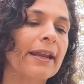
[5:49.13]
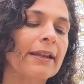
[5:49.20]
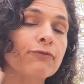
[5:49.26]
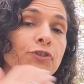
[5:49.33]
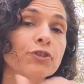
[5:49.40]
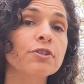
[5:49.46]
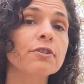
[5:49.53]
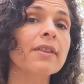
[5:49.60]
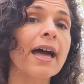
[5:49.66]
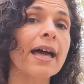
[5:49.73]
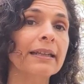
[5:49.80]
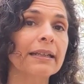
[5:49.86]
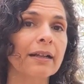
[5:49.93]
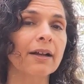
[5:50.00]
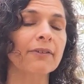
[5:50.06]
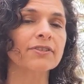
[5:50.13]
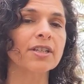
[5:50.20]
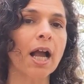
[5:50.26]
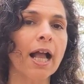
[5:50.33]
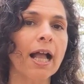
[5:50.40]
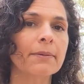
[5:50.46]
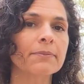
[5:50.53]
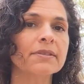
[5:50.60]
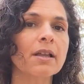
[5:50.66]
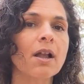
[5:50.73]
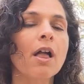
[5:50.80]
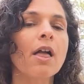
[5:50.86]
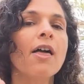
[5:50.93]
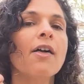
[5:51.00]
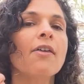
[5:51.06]
And if you do that enough times,
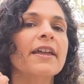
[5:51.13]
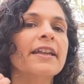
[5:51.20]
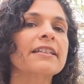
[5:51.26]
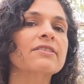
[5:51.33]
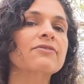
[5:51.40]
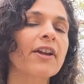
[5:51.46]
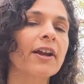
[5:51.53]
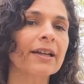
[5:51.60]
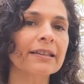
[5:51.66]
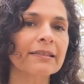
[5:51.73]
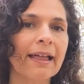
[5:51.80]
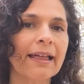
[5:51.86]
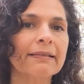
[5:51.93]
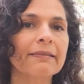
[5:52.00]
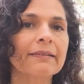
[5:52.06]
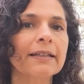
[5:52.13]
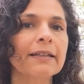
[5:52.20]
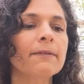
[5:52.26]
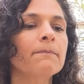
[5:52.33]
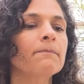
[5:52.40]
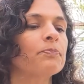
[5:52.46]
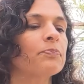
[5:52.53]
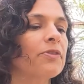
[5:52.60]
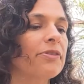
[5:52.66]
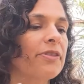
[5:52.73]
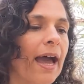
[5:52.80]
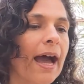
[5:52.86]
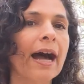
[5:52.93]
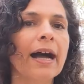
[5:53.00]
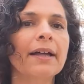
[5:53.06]
it is very likely
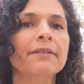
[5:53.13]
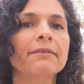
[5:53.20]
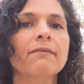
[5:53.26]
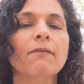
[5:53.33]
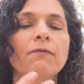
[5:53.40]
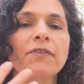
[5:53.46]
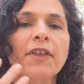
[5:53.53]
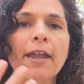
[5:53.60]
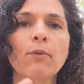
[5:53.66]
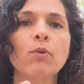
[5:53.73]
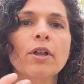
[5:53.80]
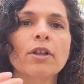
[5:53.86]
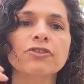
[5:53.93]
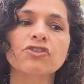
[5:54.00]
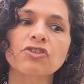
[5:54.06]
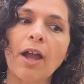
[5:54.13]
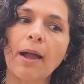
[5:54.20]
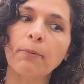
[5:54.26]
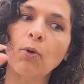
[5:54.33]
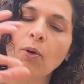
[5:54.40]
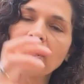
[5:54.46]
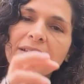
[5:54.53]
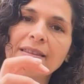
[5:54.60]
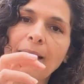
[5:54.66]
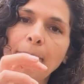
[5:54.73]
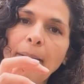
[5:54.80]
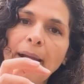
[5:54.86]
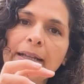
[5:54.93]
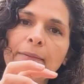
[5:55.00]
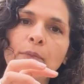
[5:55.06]
that they will stop going to
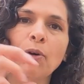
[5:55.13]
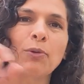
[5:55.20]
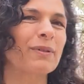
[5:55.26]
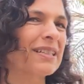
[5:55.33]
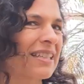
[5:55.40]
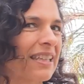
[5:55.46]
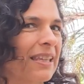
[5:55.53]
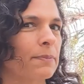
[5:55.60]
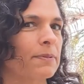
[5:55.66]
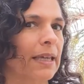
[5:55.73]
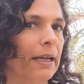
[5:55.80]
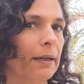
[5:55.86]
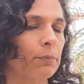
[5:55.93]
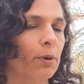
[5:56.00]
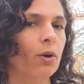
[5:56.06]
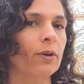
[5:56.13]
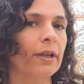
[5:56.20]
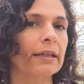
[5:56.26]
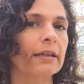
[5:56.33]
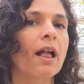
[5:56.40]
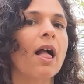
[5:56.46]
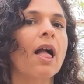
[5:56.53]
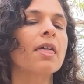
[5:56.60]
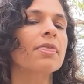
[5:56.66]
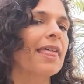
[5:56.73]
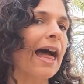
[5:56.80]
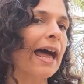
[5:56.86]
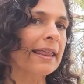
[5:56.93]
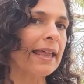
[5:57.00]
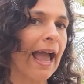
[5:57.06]
that biting mode because it keeps getting broken.
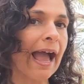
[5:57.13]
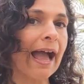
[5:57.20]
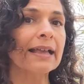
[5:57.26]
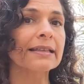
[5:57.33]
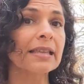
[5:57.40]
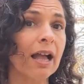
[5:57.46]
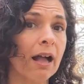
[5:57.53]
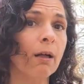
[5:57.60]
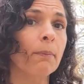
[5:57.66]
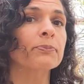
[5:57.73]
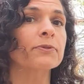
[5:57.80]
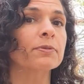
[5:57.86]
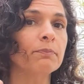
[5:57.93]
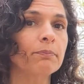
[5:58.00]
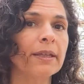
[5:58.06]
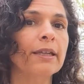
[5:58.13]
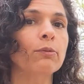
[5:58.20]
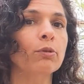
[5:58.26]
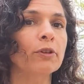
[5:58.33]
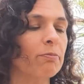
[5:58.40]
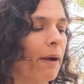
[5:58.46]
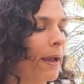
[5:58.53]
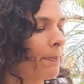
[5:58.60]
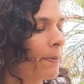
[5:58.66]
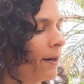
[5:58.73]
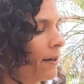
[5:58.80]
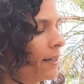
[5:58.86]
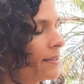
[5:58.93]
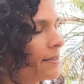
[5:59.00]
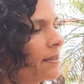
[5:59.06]
That has helped me with my
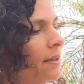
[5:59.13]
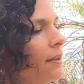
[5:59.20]
parrots.